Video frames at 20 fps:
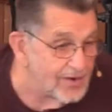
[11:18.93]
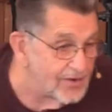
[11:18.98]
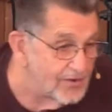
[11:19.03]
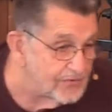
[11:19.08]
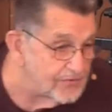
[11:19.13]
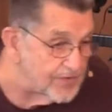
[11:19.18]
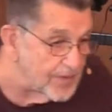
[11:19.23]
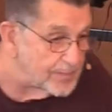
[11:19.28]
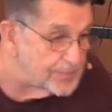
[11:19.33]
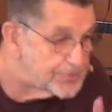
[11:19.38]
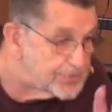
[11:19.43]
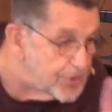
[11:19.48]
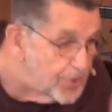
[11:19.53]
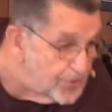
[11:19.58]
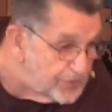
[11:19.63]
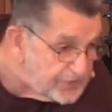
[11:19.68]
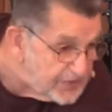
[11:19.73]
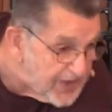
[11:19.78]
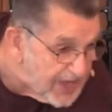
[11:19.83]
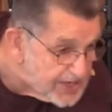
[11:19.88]
from
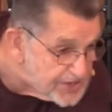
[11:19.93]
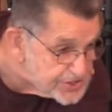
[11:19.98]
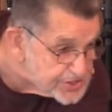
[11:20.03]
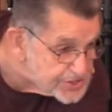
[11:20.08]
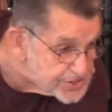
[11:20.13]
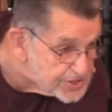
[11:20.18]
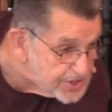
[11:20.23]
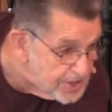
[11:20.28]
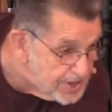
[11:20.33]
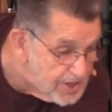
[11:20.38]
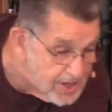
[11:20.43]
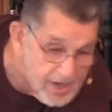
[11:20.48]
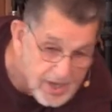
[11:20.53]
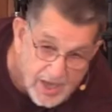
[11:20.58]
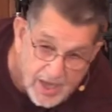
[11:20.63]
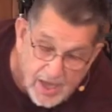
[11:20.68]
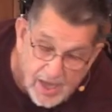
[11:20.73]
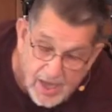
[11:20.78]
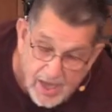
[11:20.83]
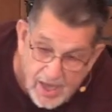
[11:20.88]
two fish
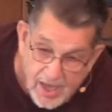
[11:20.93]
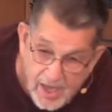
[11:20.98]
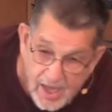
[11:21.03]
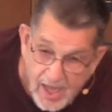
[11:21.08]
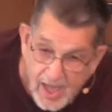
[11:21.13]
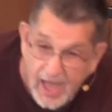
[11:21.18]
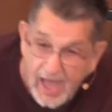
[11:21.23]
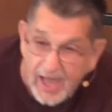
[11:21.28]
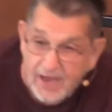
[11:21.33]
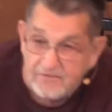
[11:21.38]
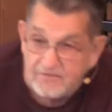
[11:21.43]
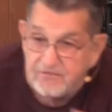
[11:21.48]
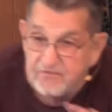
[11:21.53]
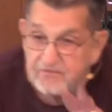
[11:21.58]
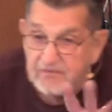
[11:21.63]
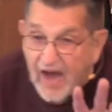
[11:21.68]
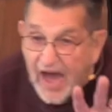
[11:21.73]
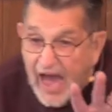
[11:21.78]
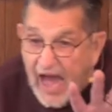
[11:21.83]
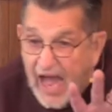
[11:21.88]
and
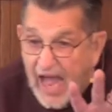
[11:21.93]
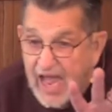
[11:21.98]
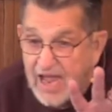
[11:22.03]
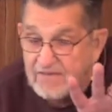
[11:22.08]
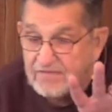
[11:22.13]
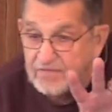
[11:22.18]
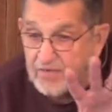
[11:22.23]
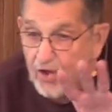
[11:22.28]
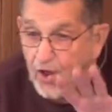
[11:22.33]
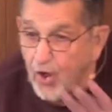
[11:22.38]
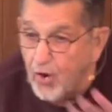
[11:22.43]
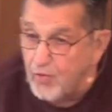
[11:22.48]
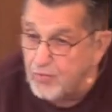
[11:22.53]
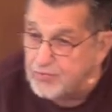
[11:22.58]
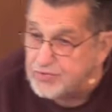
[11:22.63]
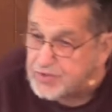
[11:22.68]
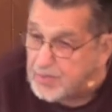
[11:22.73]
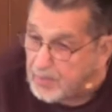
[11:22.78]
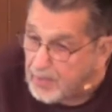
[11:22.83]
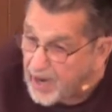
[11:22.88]
five
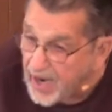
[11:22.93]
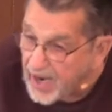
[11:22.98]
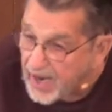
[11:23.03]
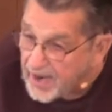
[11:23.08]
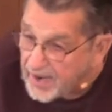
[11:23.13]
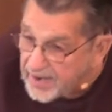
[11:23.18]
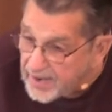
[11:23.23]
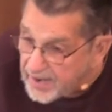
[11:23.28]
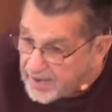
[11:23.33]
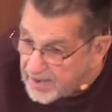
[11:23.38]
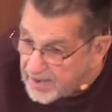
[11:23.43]
loaves of bread.